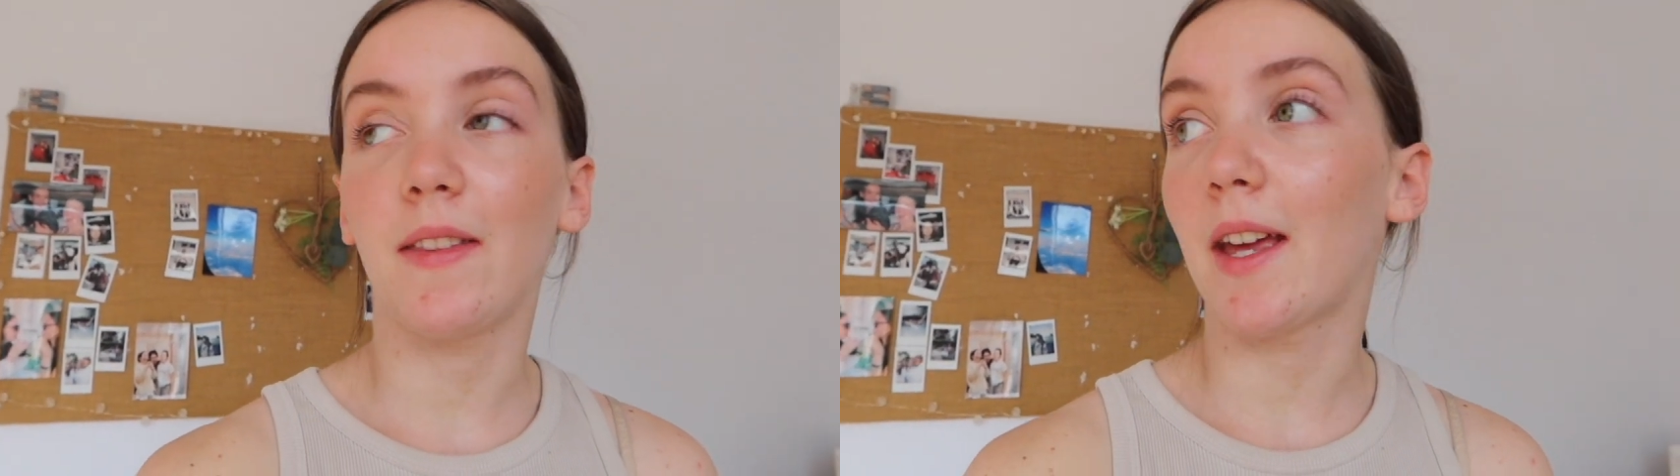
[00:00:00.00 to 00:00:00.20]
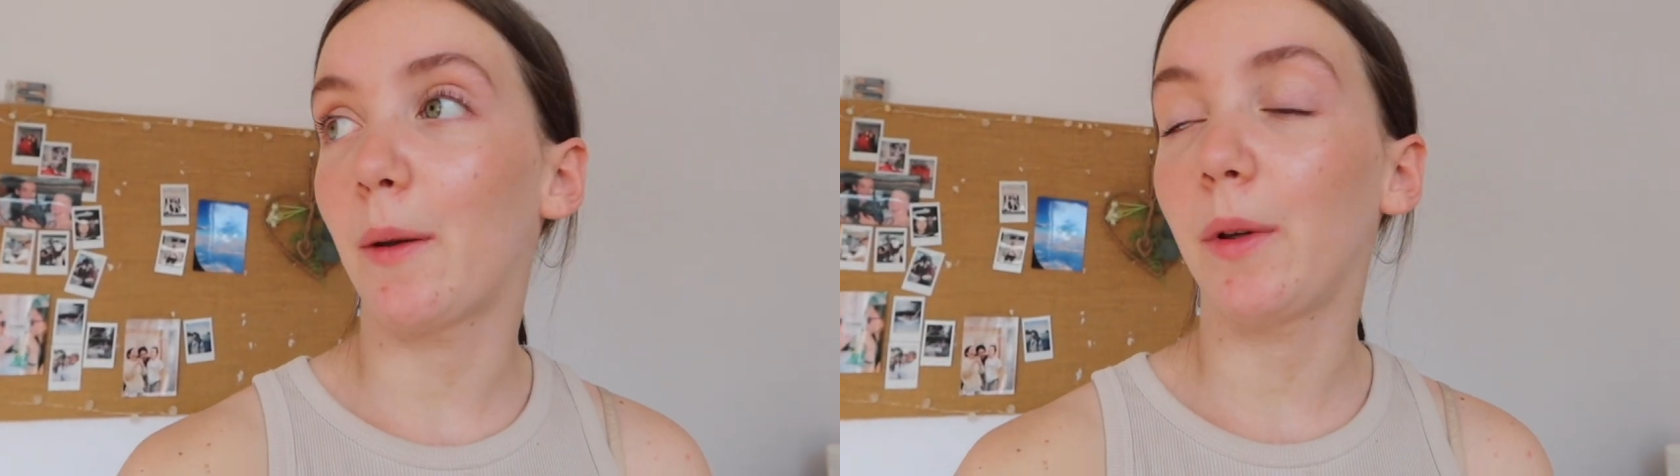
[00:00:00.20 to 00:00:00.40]

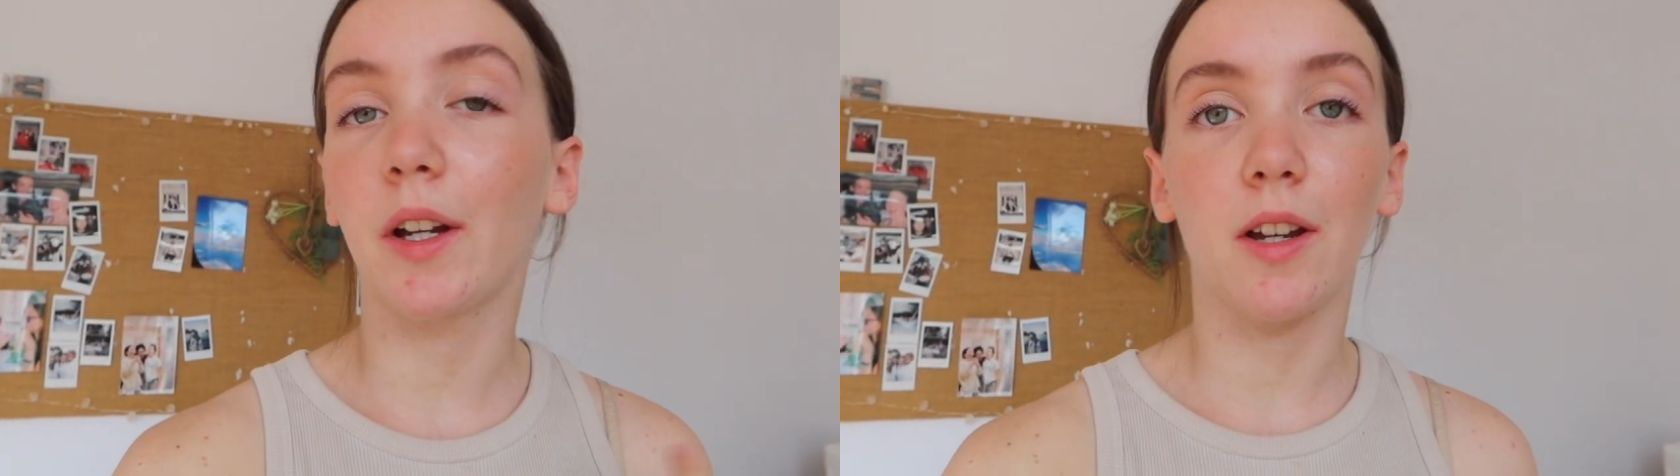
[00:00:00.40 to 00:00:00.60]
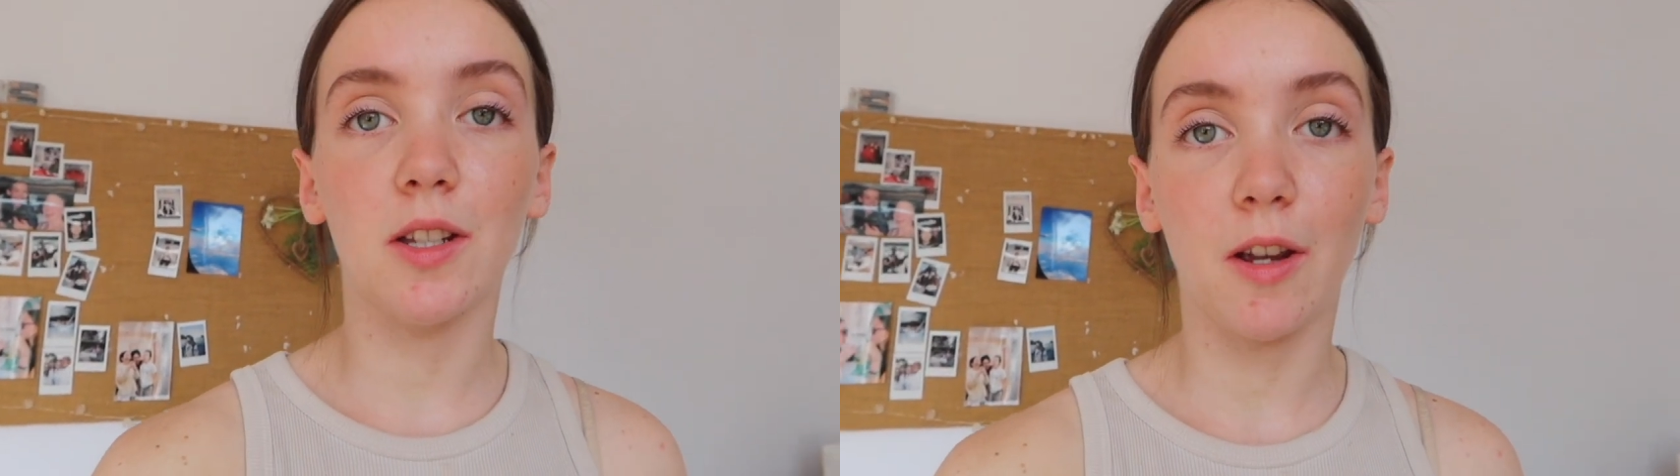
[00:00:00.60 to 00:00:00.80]
and then we
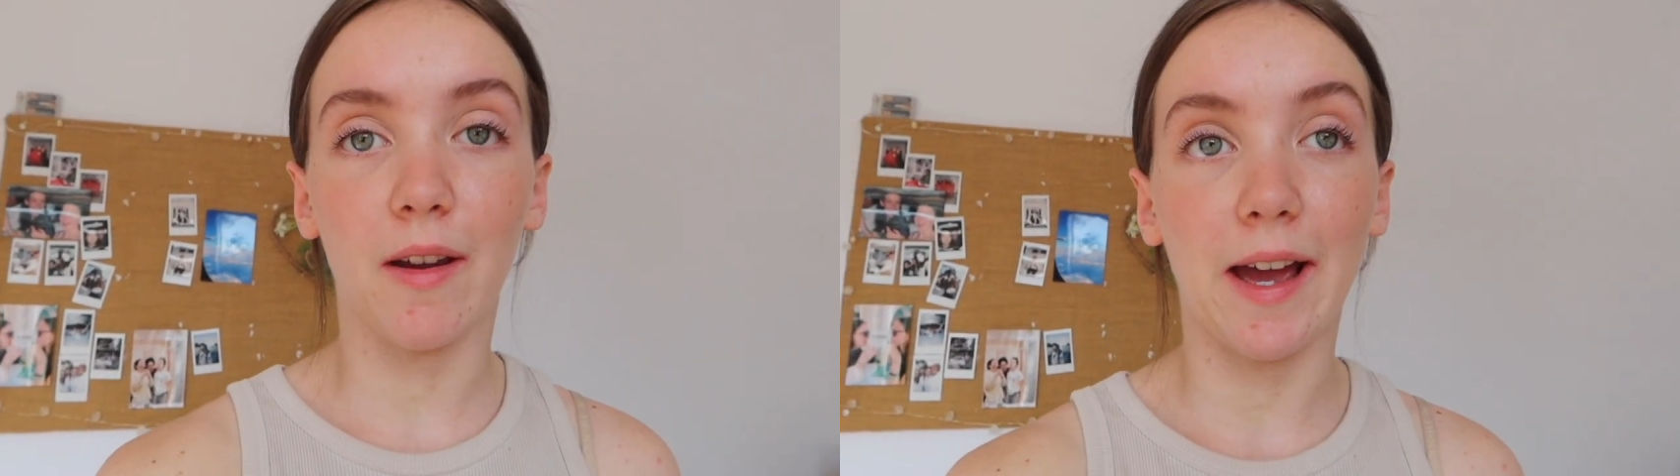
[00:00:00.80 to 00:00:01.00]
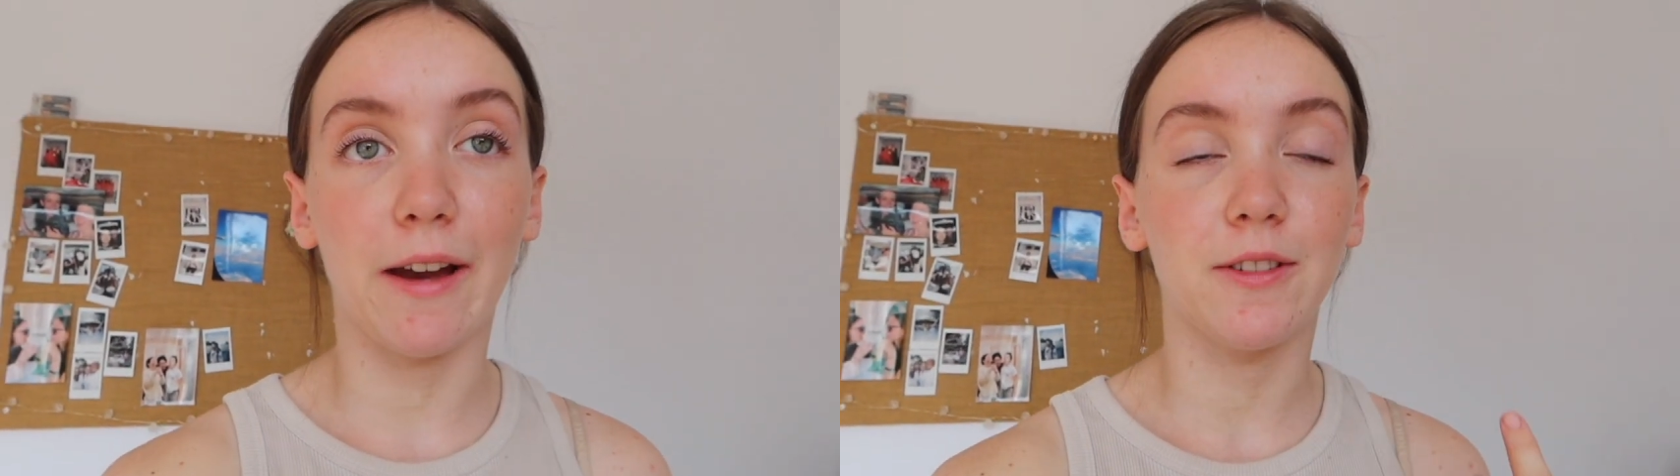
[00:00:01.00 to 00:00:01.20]
are going to go
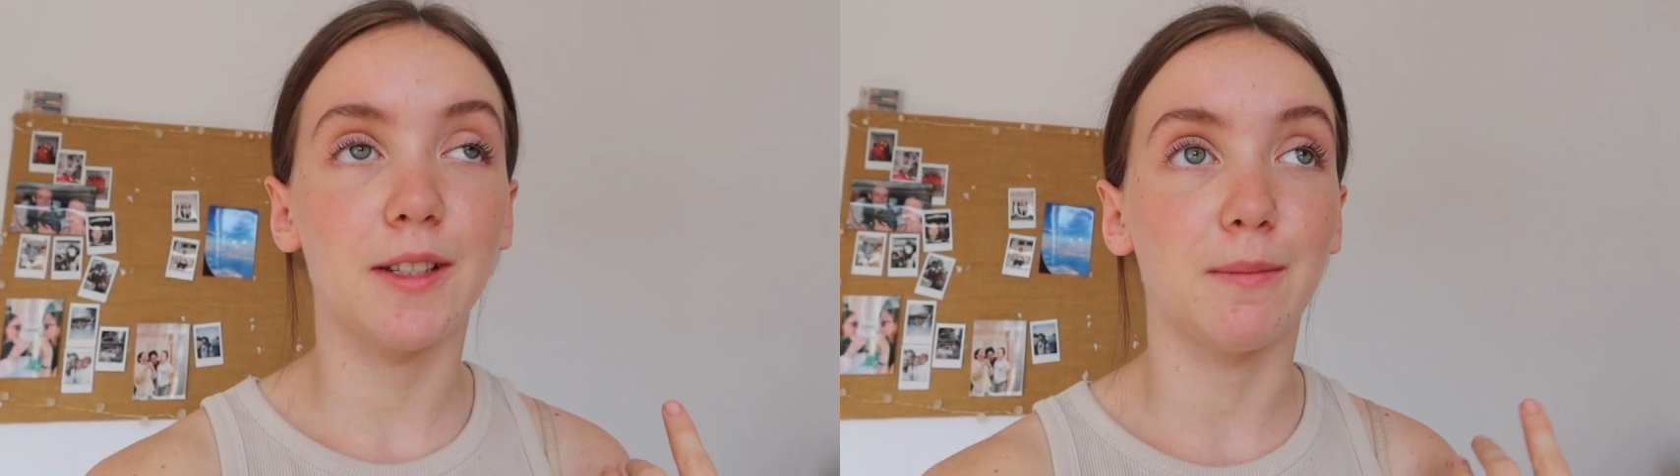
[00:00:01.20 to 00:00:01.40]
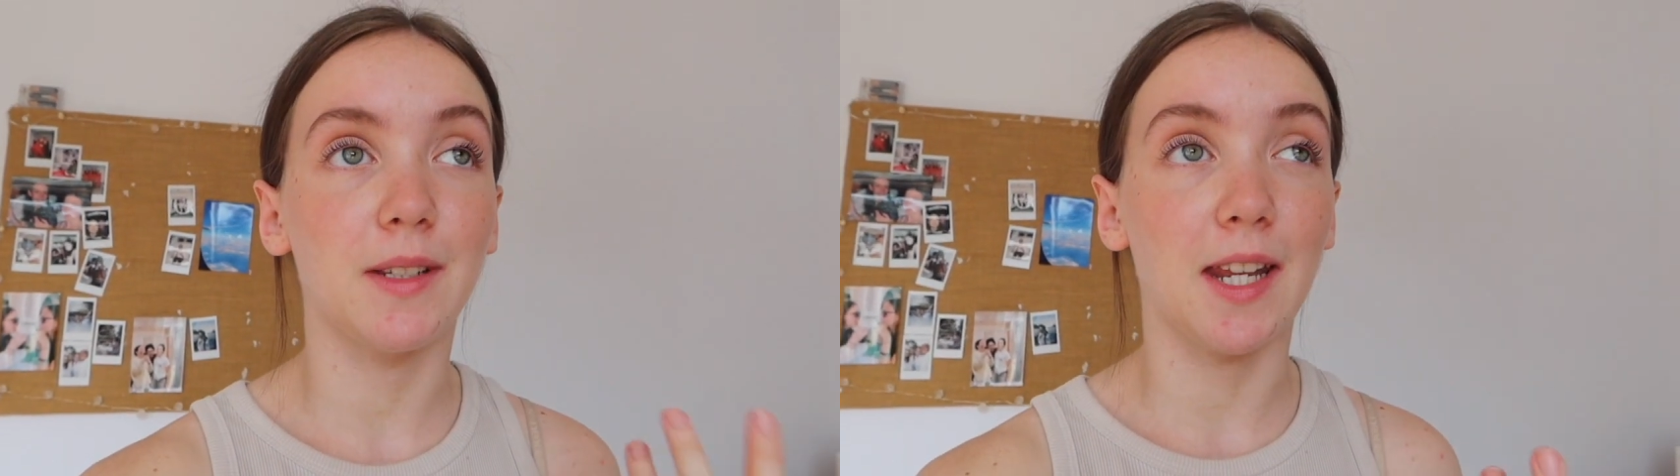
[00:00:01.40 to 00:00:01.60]
and have
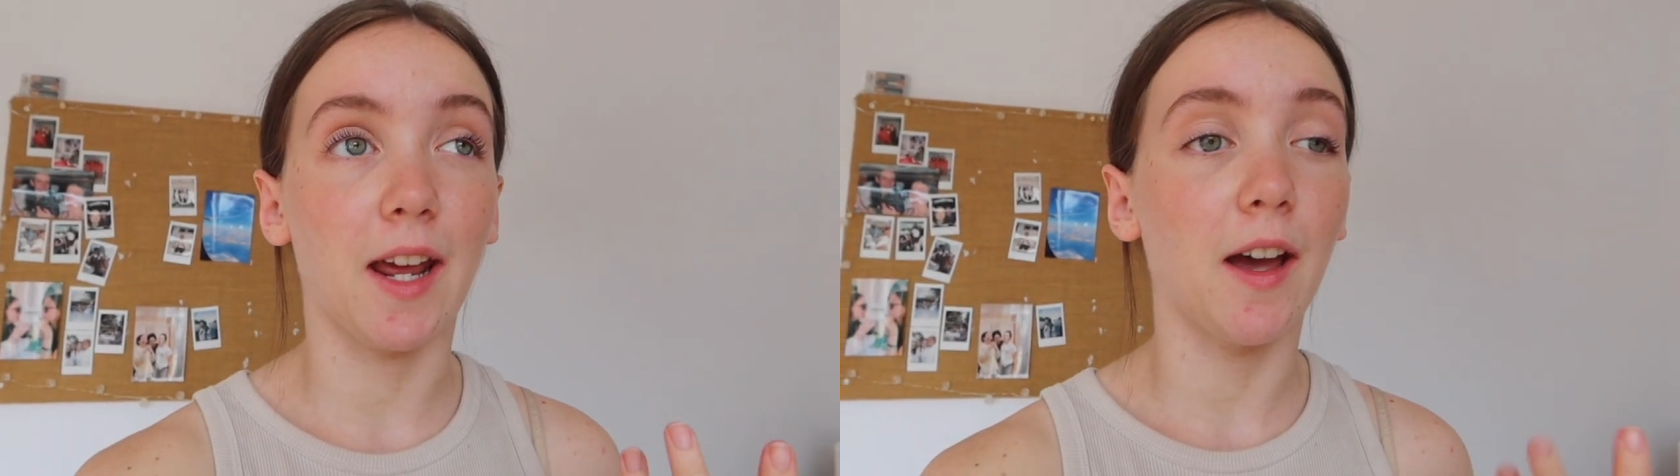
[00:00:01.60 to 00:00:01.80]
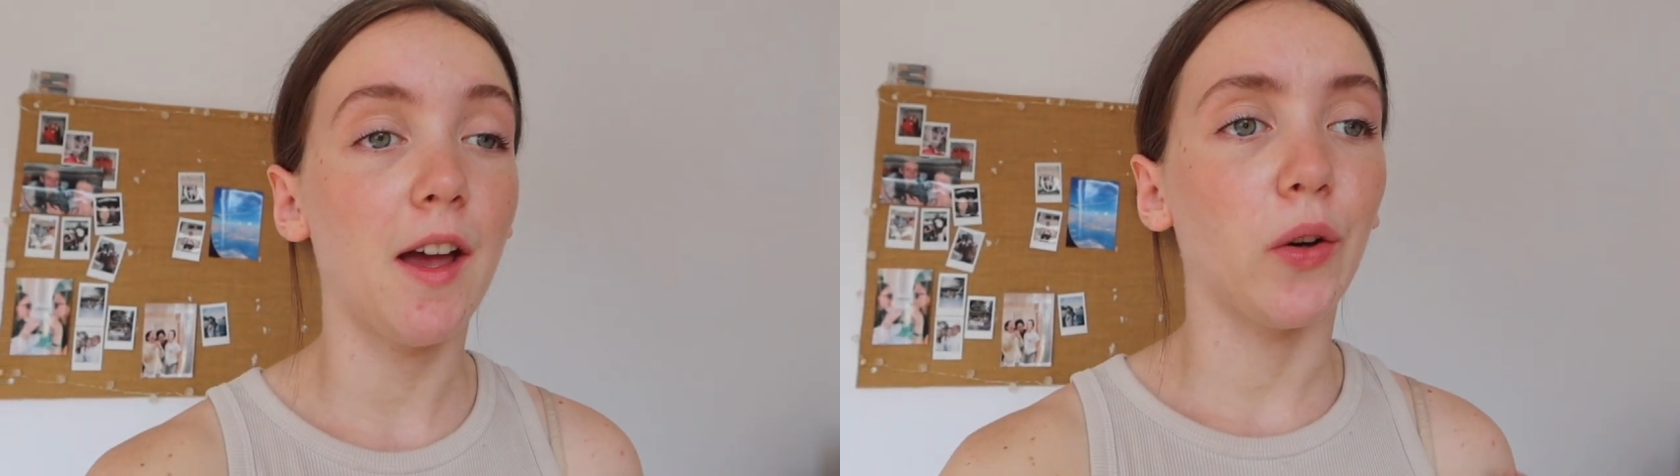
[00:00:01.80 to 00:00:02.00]
some dinner.